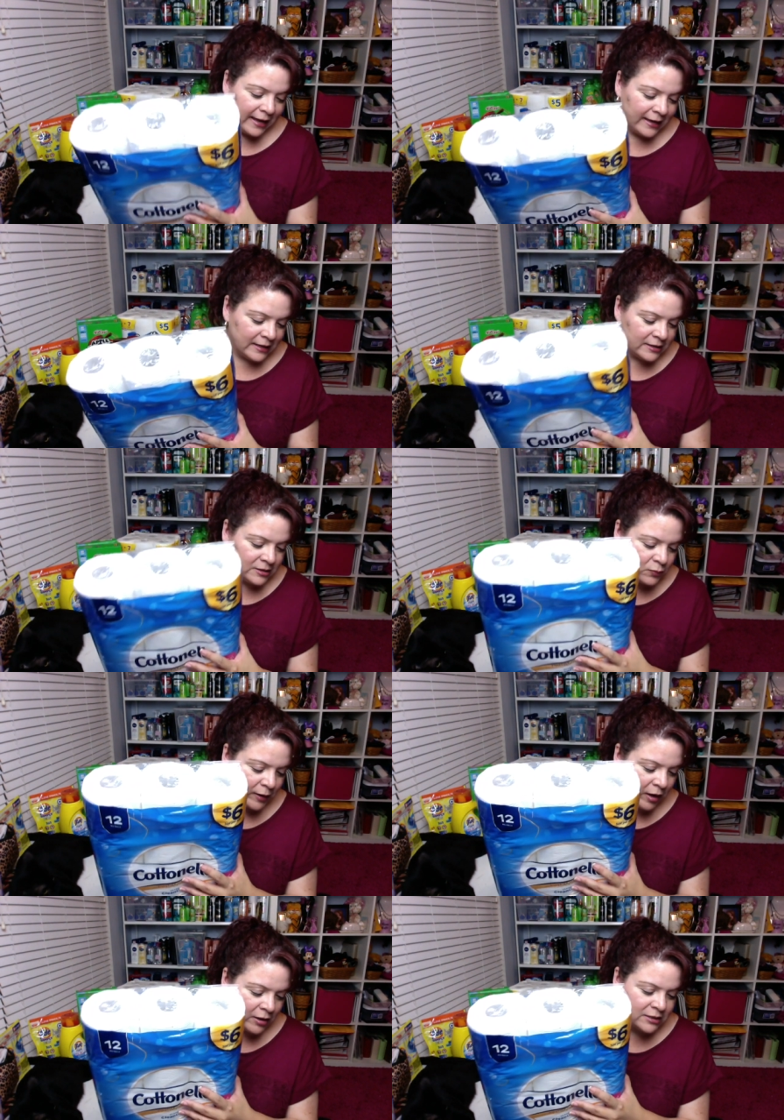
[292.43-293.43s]
And
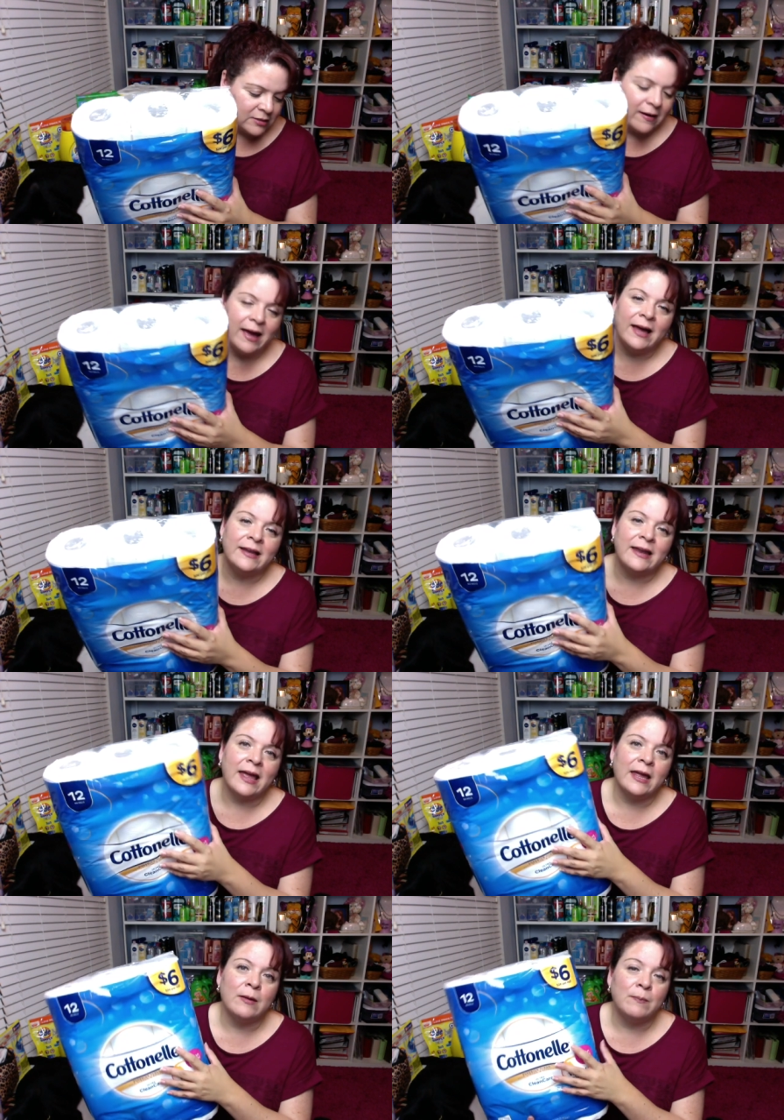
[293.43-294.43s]
we also had
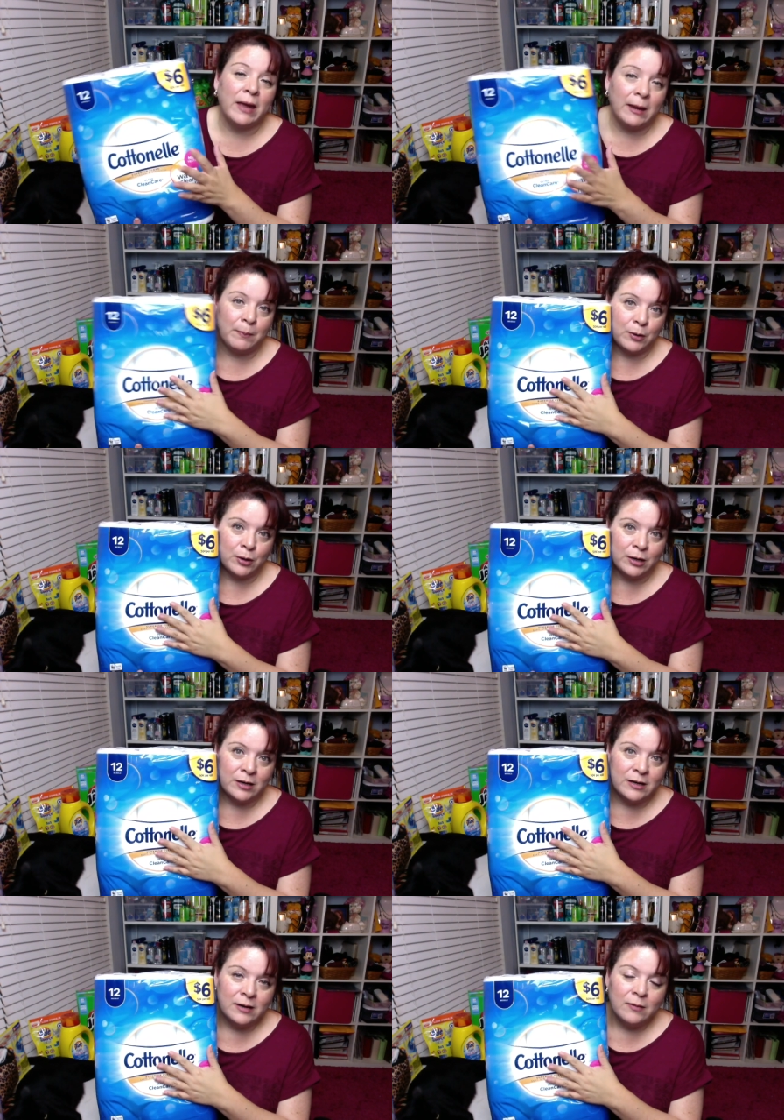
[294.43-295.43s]
a paper
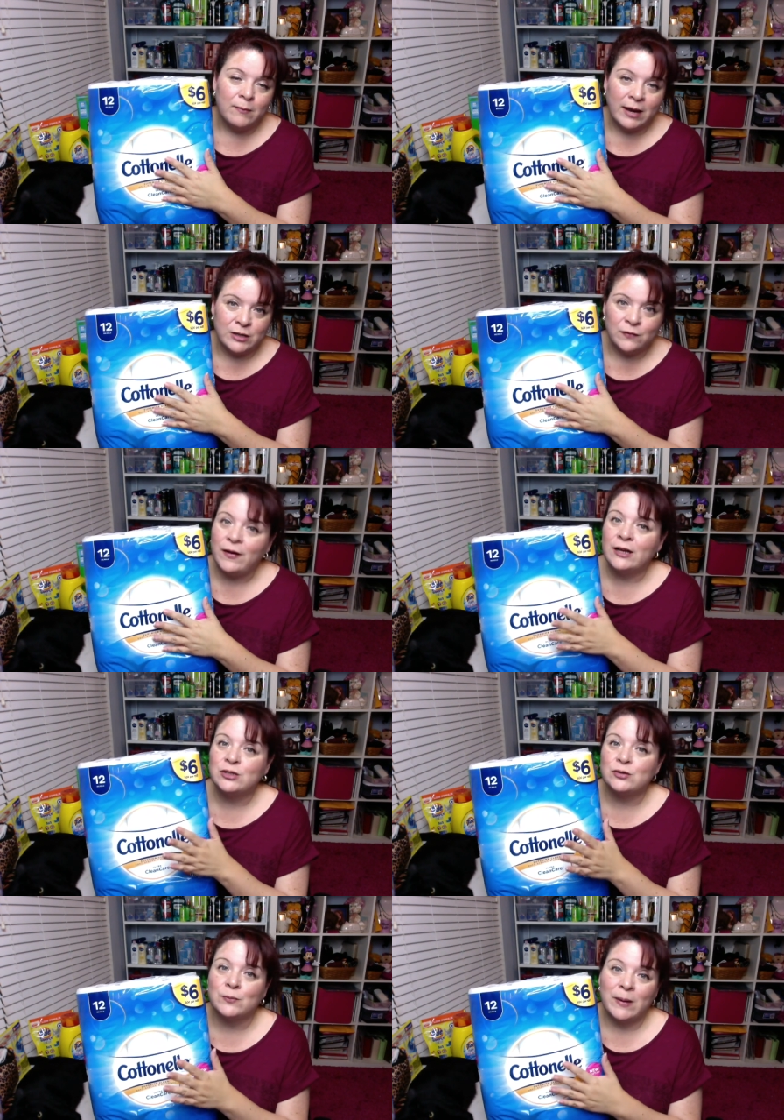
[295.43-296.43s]

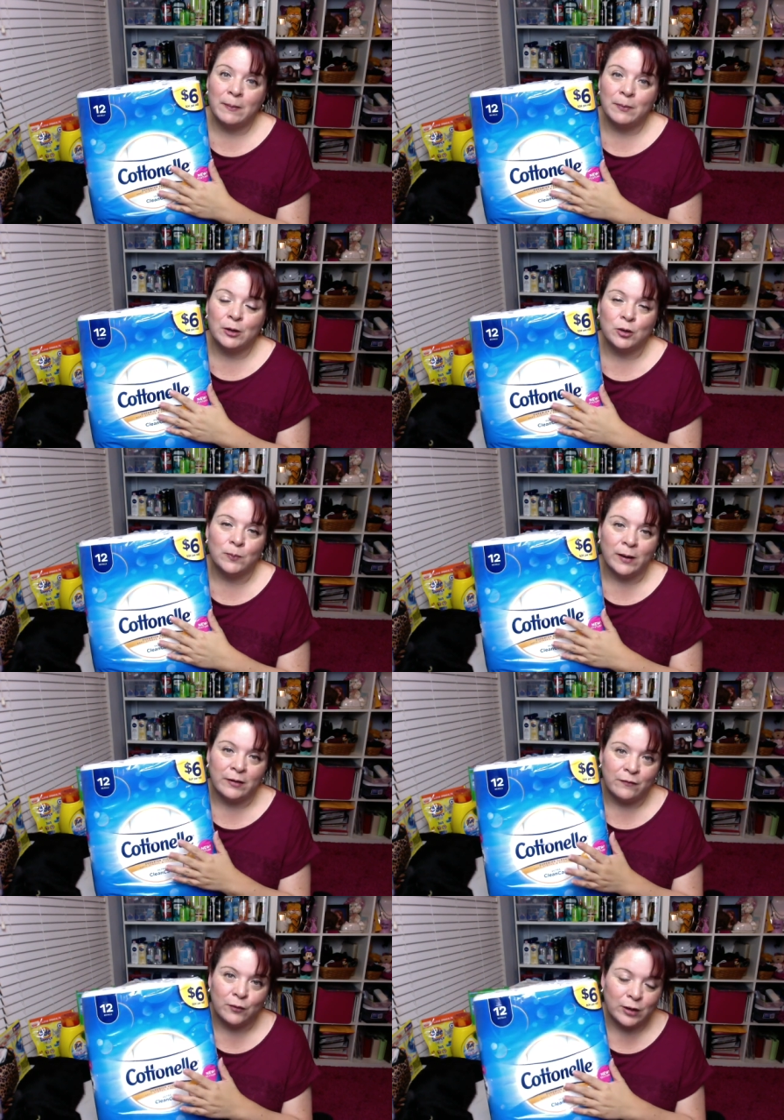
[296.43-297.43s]
manufacturer paper
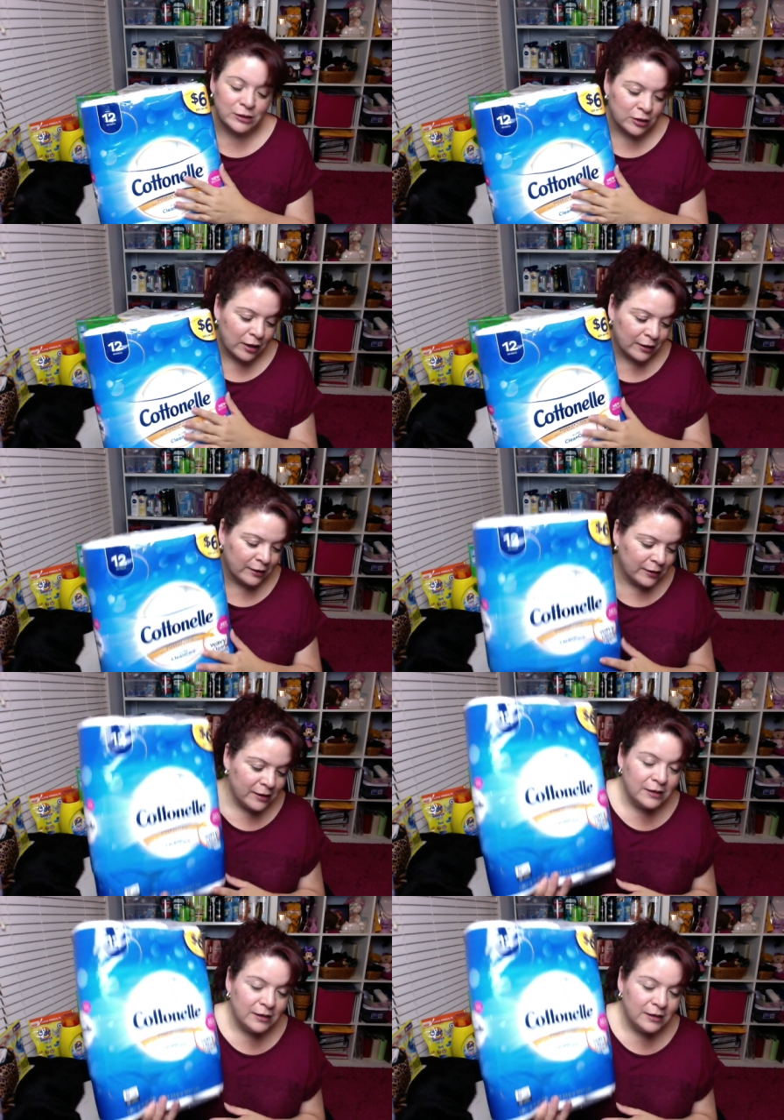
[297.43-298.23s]
coupon for a dollar.